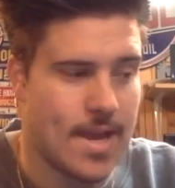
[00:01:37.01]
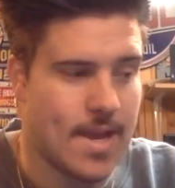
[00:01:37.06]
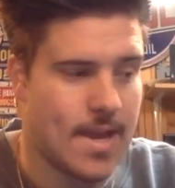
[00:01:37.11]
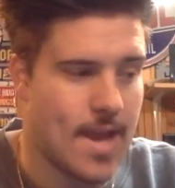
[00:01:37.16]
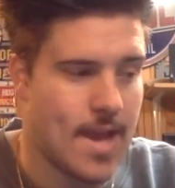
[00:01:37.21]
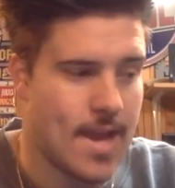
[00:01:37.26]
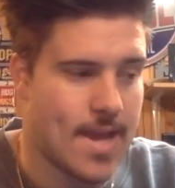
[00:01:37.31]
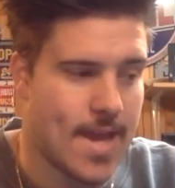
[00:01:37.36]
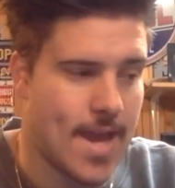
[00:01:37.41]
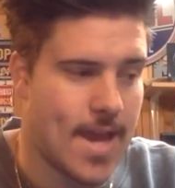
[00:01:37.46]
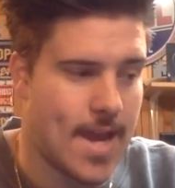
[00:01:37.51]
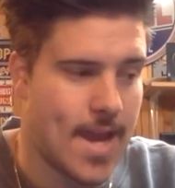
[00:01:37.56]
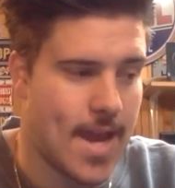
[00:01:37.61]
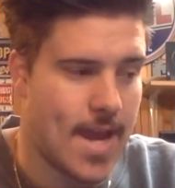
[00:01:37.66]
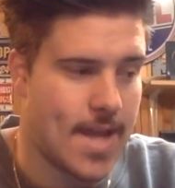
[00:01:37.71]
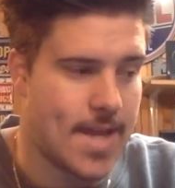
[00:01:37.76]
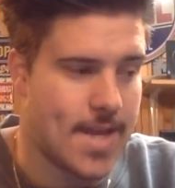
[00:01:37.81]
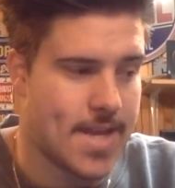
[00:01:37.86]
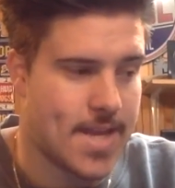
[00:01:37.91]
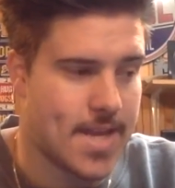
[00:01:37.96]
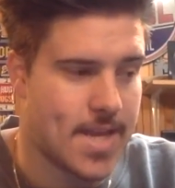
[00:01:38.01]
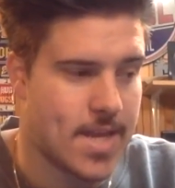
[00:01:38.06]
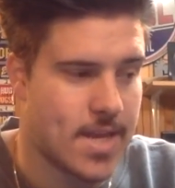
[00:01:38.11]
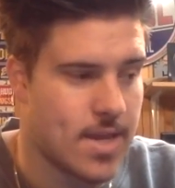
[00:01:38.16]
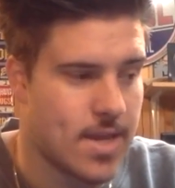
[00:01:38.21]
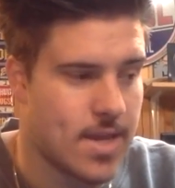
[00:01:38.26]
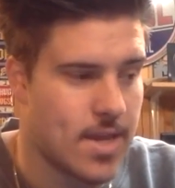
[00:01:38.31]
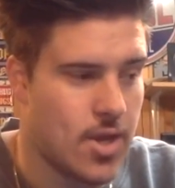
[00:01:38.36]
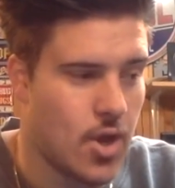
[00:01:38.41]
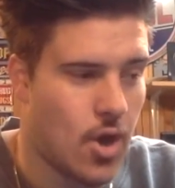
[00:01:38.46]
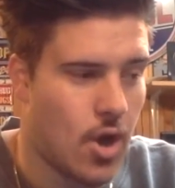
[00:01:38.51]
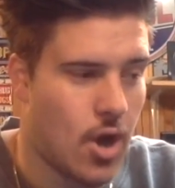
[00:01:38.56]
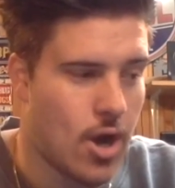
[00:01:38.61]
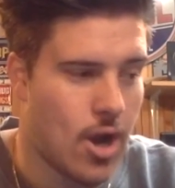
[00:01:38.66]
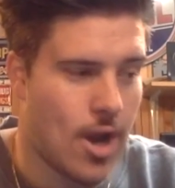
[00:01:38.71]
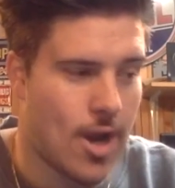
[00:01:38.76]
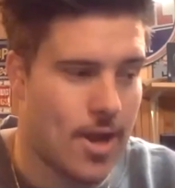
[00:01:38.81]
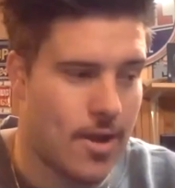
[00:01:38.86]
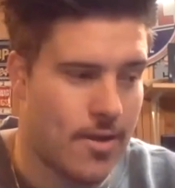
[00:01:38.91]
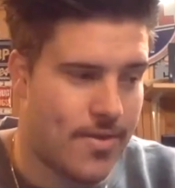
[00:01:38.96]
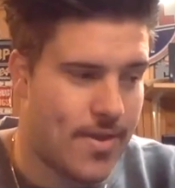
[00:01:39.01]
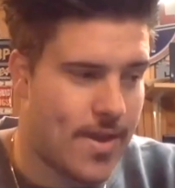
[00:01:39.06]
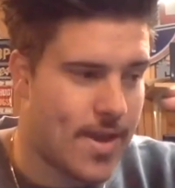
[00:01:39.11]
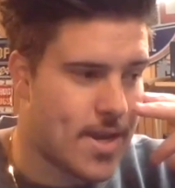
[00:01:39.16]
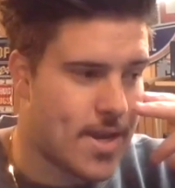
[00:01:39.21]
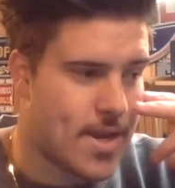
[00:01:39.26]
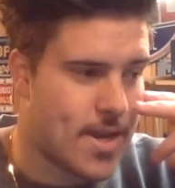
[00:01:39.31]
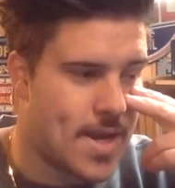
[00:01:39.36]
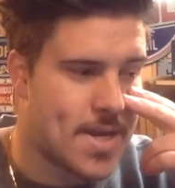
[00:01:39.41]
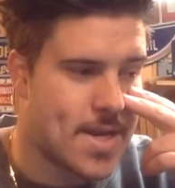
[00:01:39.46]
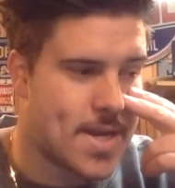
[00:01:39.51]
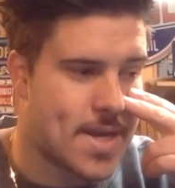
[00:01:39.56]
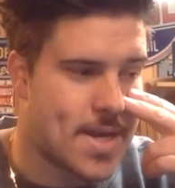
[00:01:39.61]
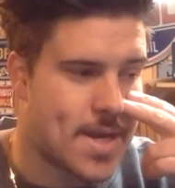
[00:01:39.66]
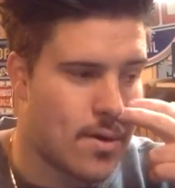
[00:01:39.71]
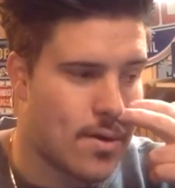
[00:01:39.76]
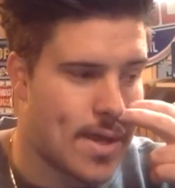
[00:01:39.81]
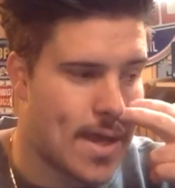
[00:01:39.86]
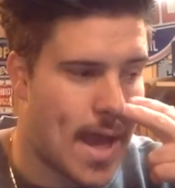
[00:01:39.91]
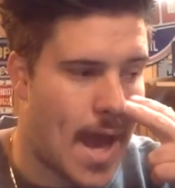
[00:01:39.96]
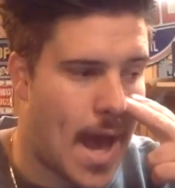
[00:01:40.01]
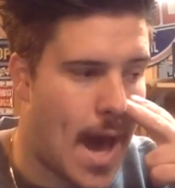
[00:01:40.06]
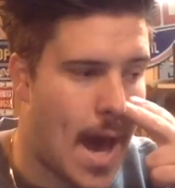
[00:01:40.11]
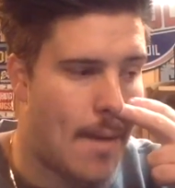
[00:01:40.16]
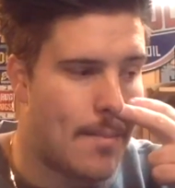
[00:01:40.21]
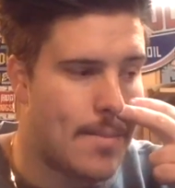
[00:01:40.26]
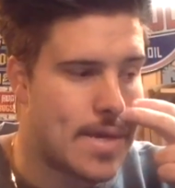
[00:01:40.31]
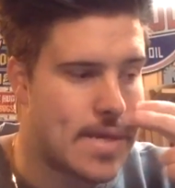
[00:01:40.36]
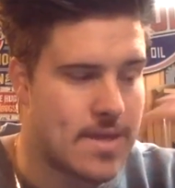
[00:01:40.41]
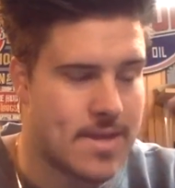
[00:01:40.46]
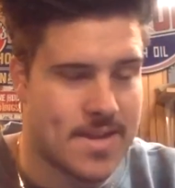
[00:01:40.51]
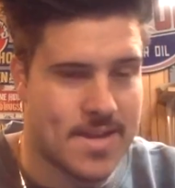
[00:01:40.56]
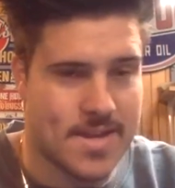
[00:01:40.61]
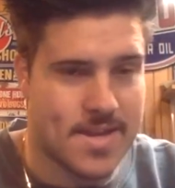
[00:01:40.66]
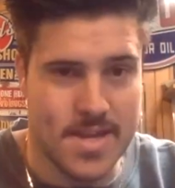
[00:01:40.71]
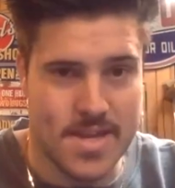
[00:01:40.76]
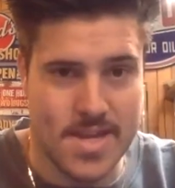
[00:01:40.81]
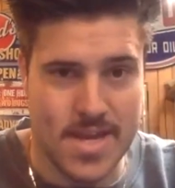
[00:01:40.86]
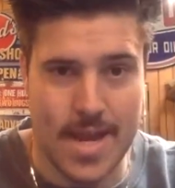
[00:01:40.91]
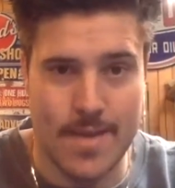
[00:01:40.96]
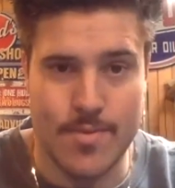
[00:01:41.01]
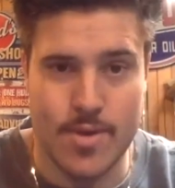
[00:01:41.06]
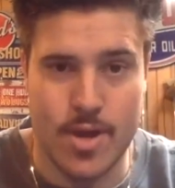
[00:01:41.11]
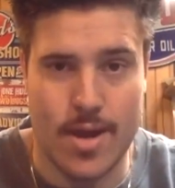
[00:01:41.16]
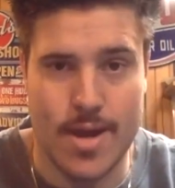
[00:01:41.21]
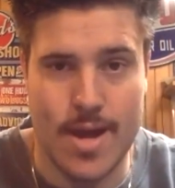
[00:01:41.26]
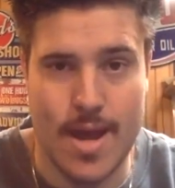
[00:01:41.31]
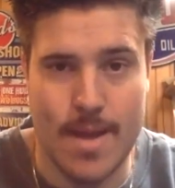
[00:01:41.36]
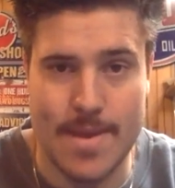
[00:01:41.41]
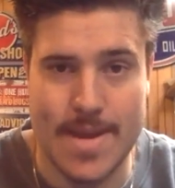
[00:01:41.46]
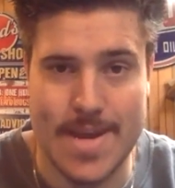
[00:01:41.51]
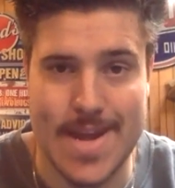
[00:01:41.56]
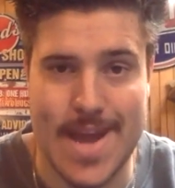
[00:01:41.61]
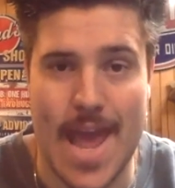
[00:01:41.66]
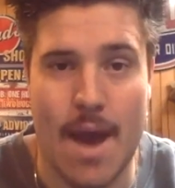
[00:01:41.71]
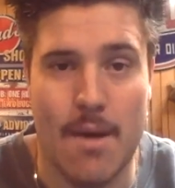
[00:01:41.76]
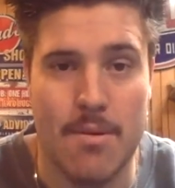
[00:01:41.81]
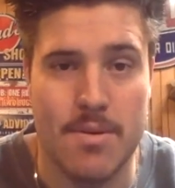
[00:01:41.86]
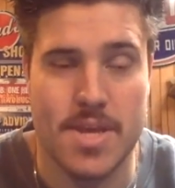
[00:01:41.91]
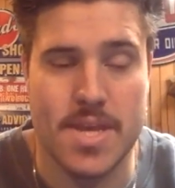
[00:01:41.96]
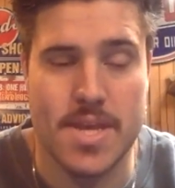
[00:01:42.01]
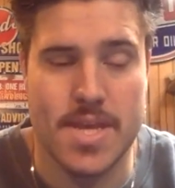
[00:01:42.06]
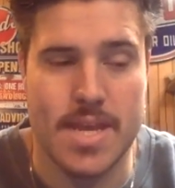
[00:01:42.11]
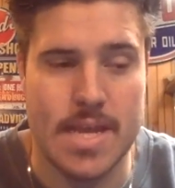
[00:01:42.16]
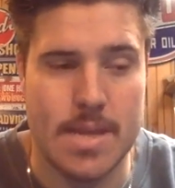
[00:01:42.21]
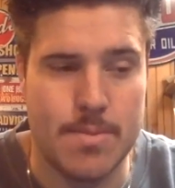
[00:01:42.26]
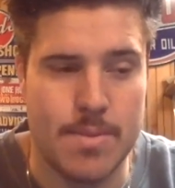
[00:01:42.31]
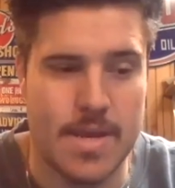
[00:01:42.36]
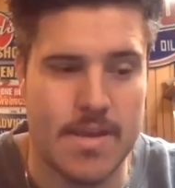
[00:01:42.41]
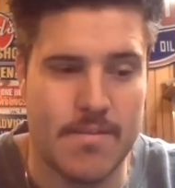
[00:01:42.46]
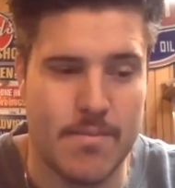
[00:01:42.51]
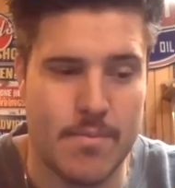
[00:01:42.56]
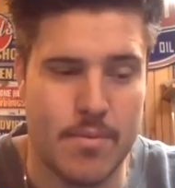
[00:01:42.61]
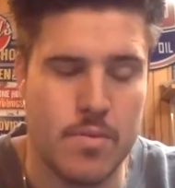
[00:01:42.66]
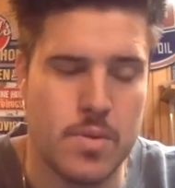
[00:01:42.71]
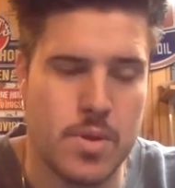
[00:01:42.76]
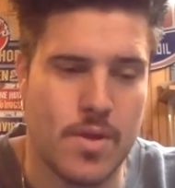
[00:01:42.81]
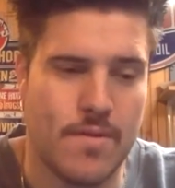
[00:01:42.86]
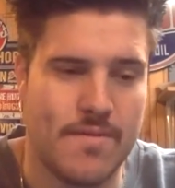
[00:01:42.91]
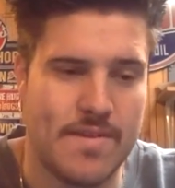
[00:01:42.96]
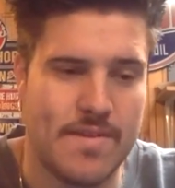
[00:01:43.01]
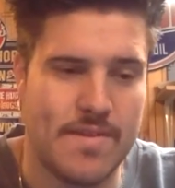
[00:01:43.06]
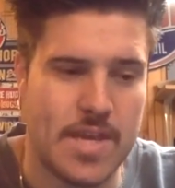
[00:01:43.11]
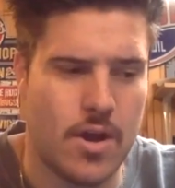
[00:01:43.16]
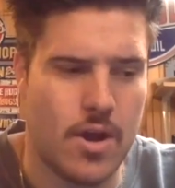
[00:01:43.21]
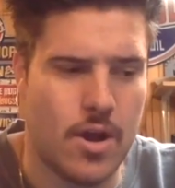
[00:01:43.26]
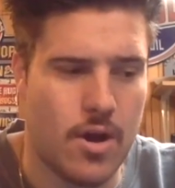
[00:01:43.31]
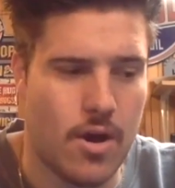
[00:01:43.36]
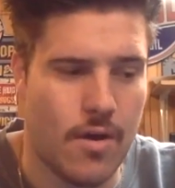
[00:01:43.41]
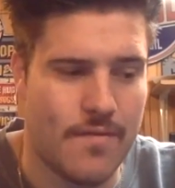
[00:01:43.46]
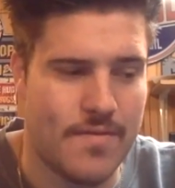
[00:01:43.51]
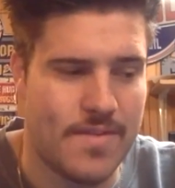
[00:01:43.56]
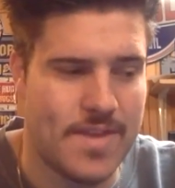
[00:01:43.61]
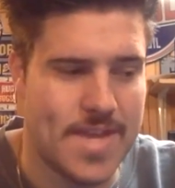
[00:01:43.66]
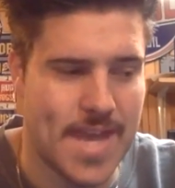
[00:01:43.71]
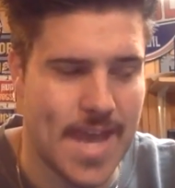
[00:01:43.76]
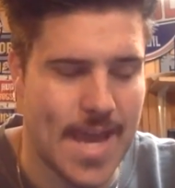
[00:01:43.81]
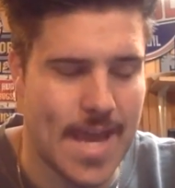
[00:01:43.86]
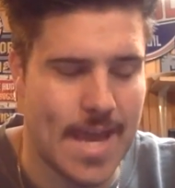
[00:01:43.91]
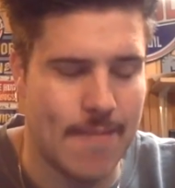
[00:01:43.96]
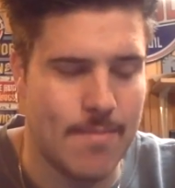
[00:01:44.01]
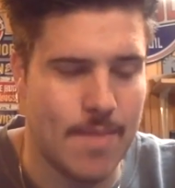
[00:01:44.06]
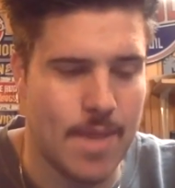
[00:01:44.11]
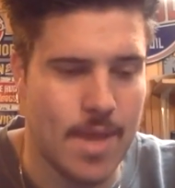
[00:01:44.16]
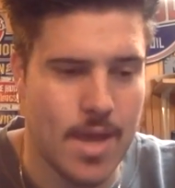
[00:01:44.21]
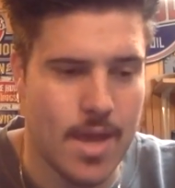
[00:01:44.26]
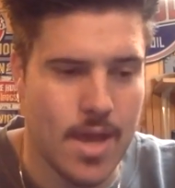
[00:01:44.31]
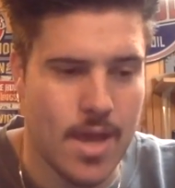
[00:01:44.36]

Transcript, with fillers: It, again, it's not, I don't think, necessarily harming the, the team dynamic now as it sits because Poole's obviously off the team.